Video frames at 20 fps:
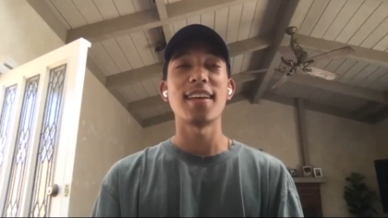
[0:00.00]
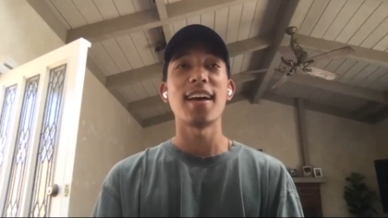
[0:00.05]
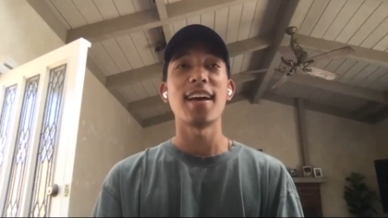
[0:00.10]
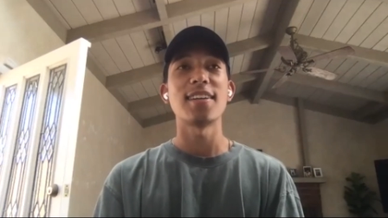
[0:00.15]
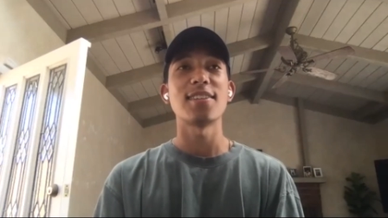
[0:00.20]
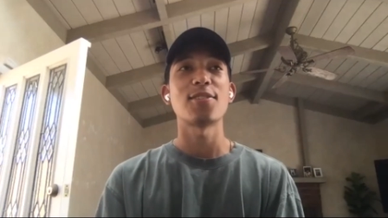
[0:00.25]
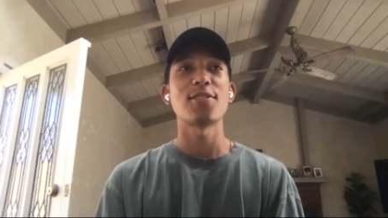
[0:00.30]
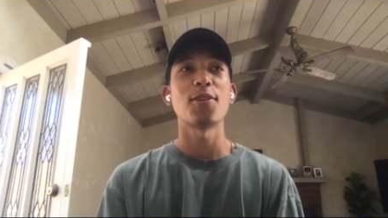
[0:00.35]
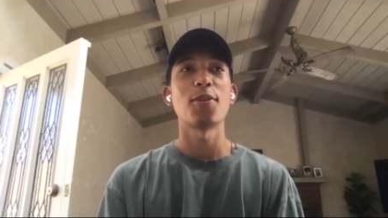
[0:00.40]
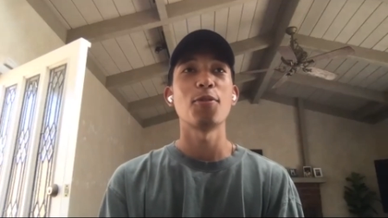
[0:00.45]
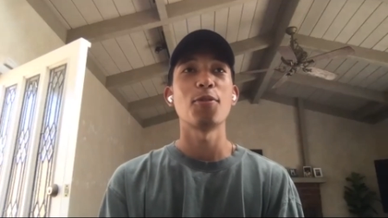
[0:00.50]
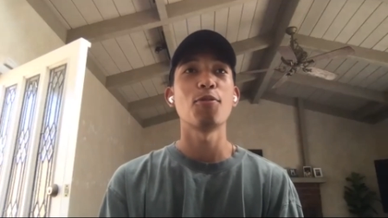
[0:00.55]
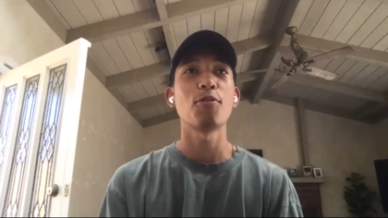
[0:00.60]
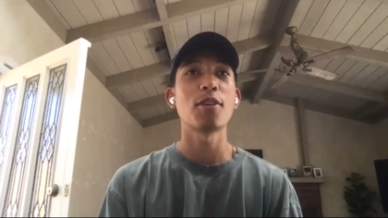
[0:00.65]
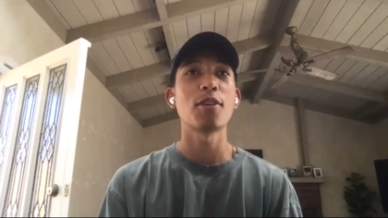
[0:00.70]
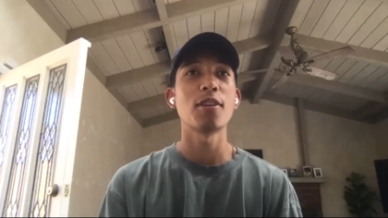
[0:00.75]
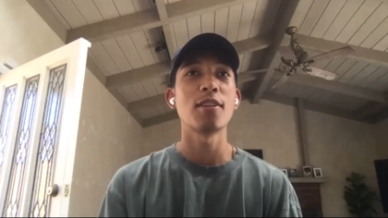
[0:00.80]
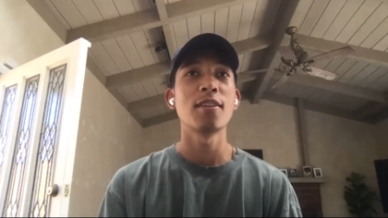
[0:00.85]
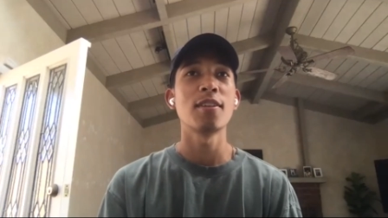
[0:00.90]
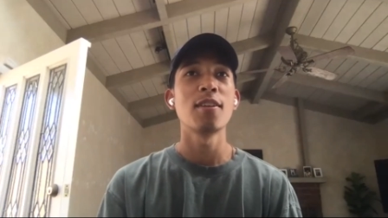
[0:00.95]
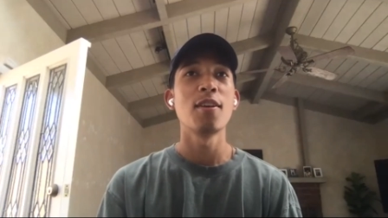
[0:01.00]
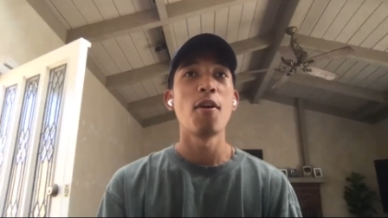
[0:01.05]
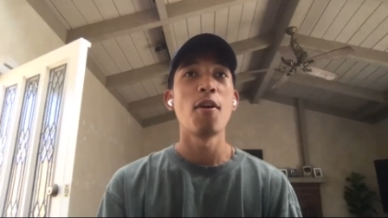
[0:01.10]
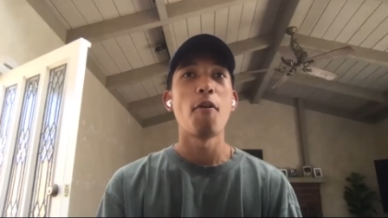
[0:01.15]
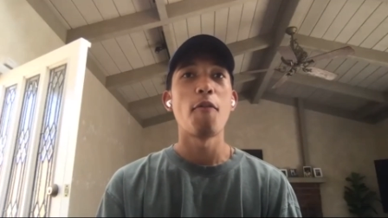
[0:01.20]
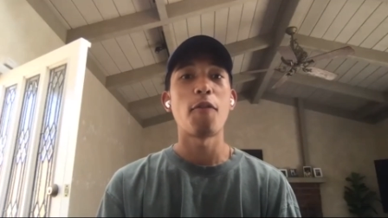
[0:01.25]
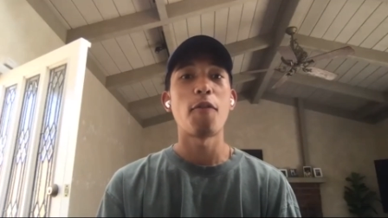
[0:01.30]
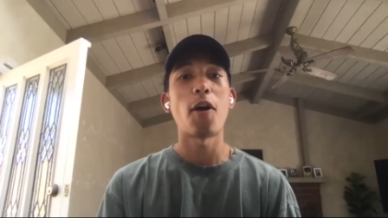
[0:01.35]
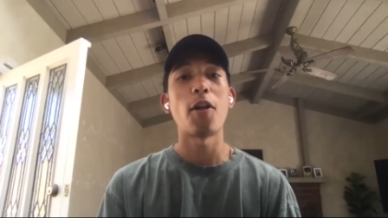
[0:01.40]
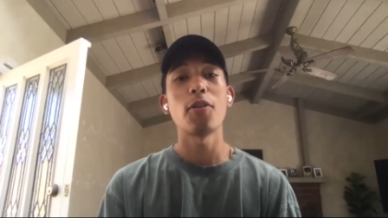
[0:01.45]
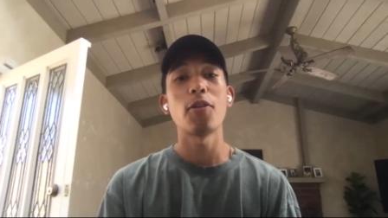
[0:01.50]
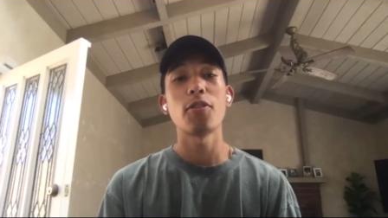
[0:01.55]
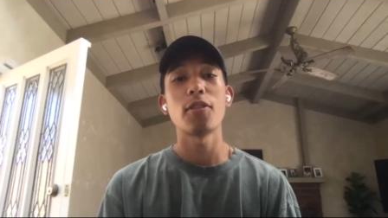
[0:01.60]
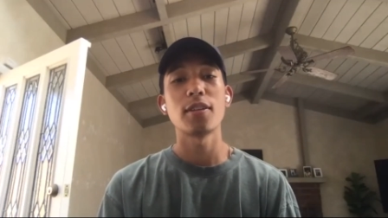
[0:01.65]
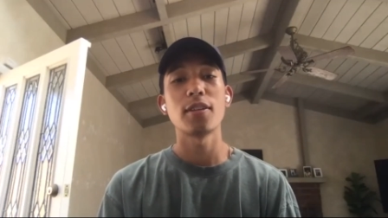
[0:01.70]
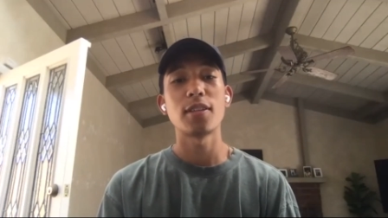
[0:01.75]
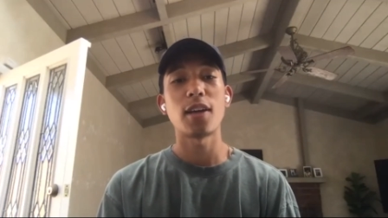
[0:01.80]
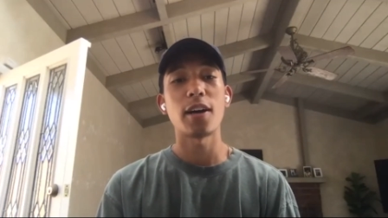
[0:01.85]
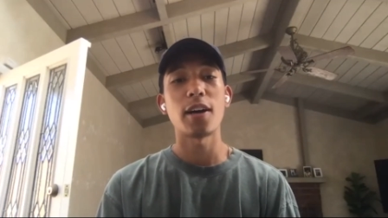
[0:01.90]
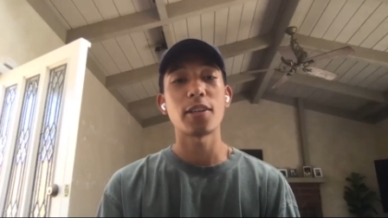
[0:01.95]
Yeah. So you can follow the
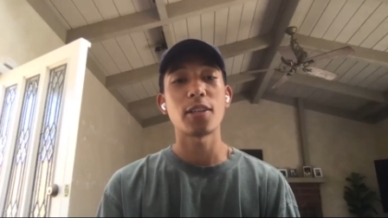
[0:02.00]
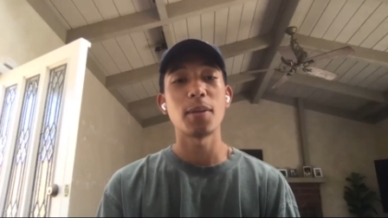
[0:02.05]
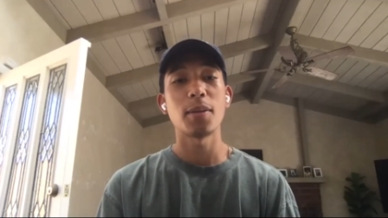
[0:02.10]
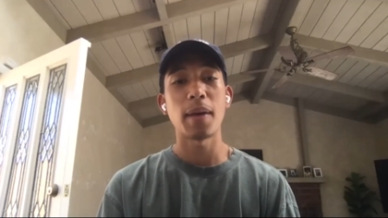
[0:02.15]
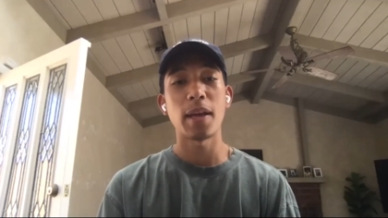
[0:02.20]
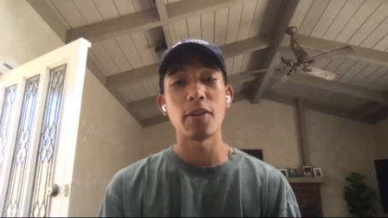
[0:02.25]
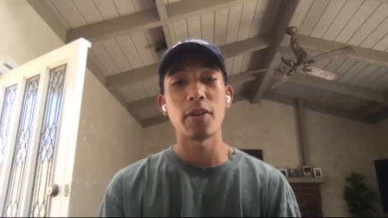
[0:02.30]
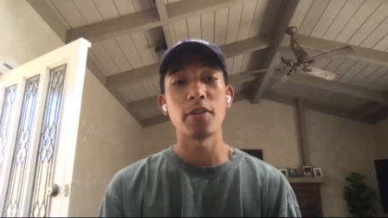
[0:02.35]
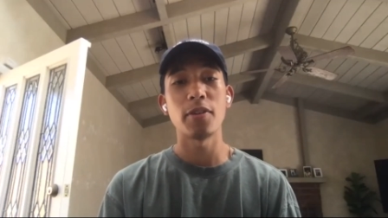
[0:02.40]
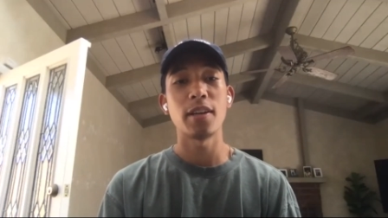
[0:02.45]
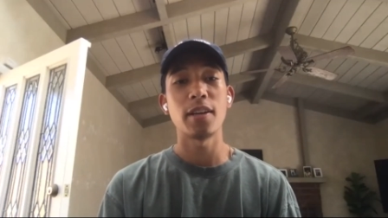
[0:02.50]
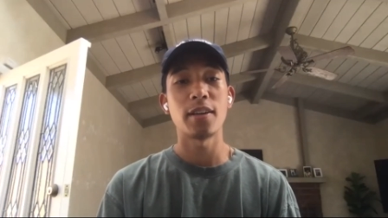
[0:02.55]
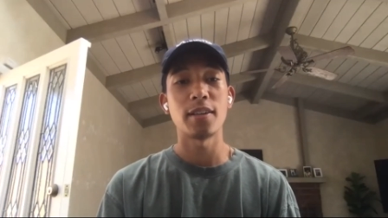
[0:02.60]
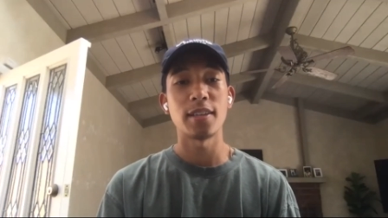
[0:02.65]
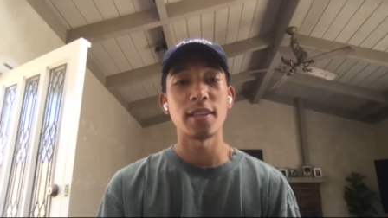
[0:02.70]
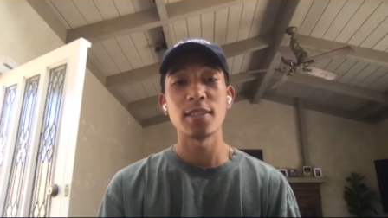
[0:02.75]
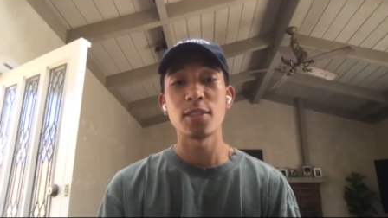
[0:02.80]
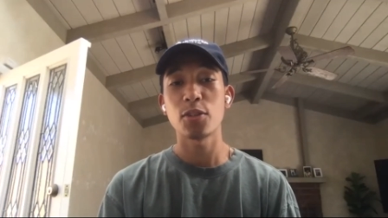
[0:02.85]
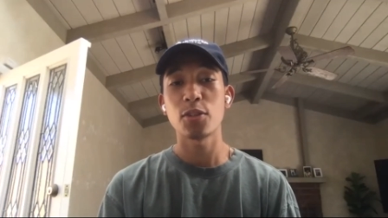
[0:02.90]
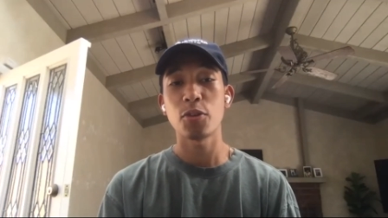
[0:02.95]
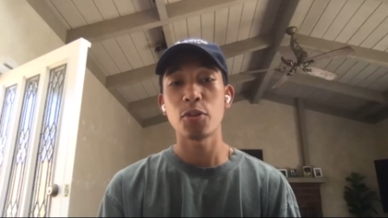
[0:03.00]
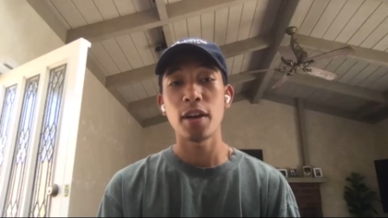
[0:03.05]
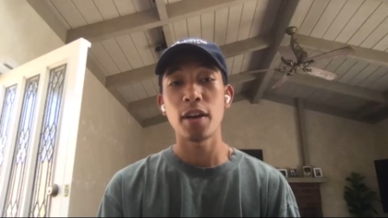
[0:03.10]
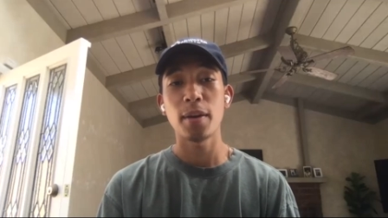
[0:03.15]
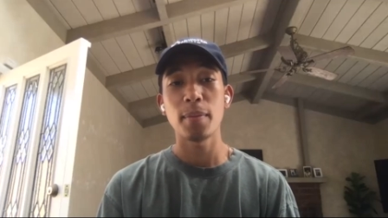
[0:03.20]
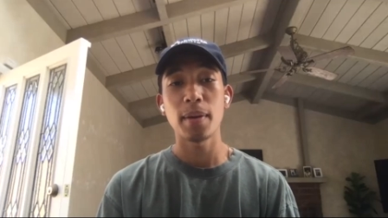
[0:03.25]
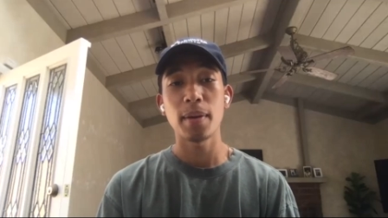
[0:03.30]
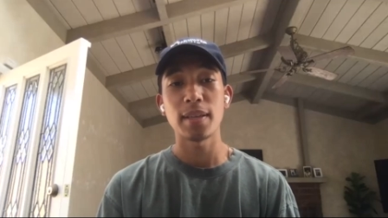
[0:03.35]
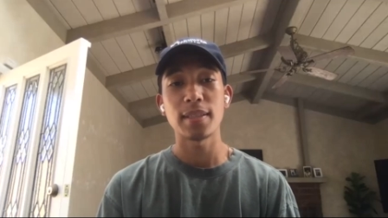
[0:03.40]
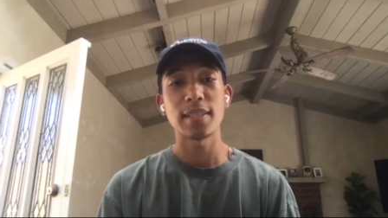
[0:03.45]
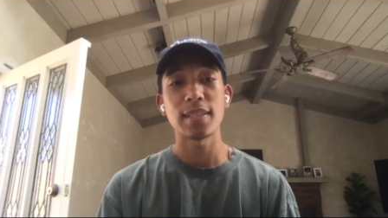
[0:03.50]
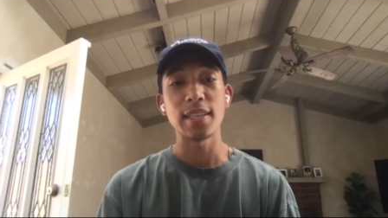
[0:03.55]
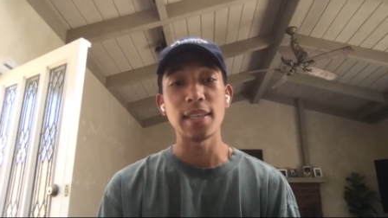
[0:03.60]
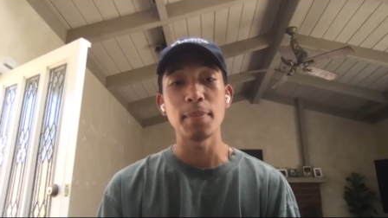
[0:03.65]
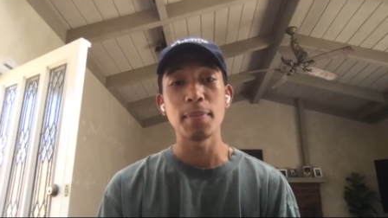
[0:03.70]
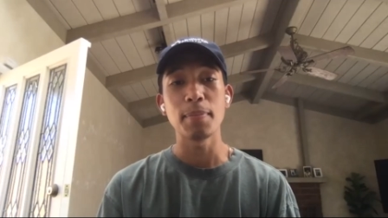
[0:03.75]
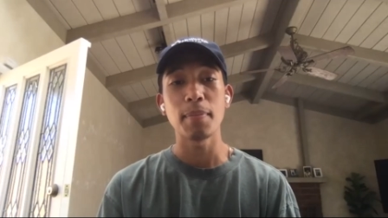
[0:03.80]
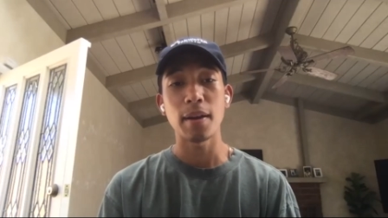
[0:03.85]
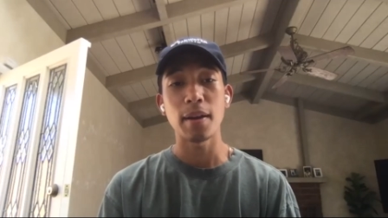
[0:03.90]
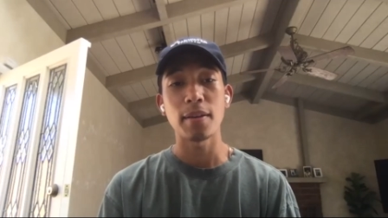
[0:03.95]
documentary on Instagram at
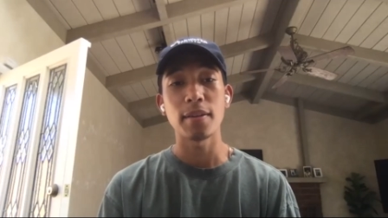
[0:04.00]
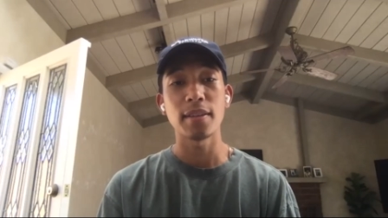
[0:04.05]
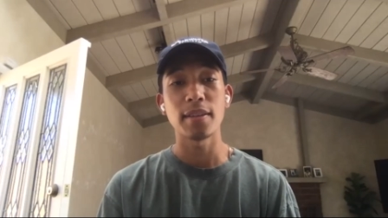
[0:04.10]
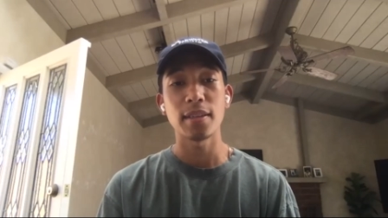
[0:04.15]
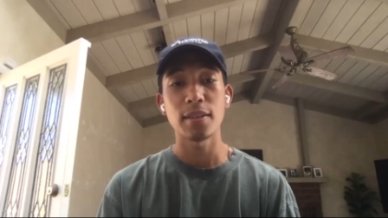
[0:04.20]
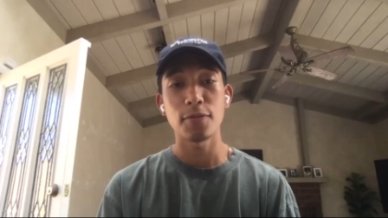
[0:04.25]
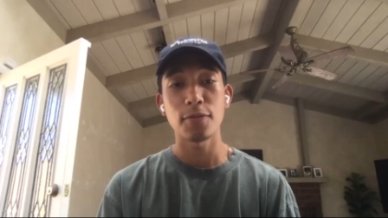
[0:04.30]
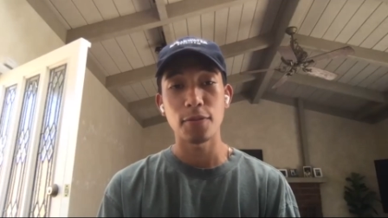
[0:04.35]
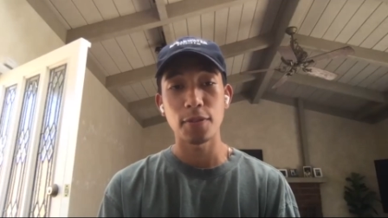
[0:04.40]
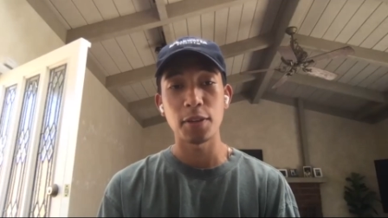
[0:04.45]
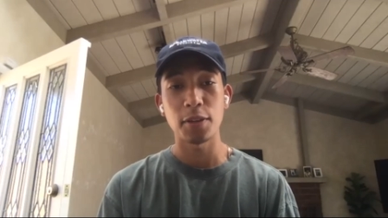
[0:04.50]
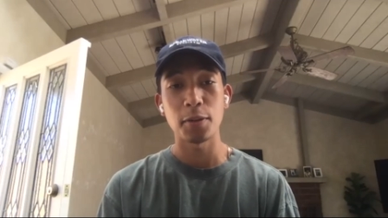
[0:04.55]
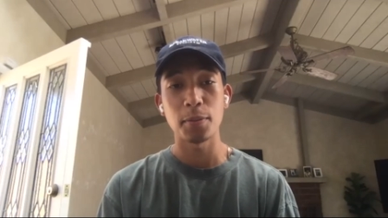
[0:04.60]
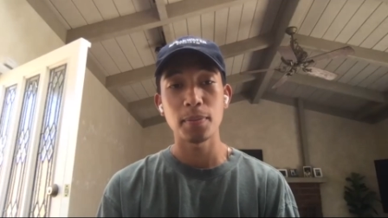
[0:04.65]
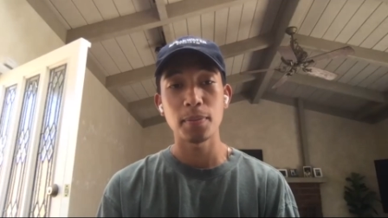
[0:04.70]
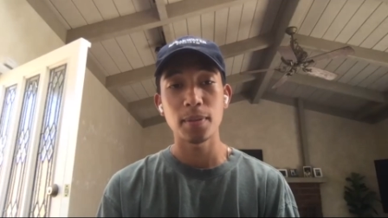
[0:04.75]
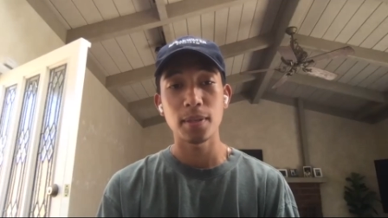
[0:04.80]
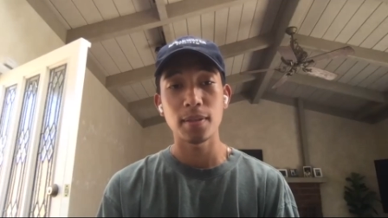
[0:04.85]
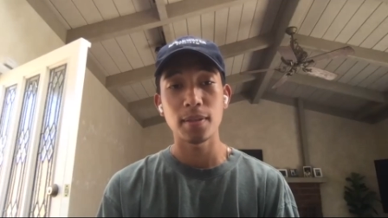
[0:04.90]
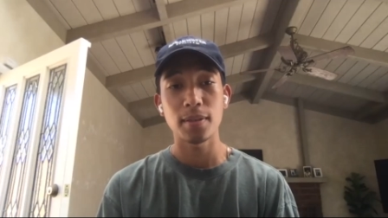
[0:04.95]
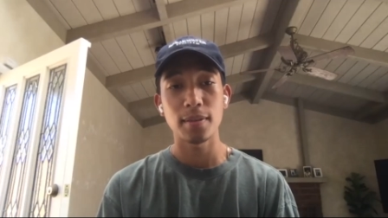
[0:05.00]
Team Meryland Film.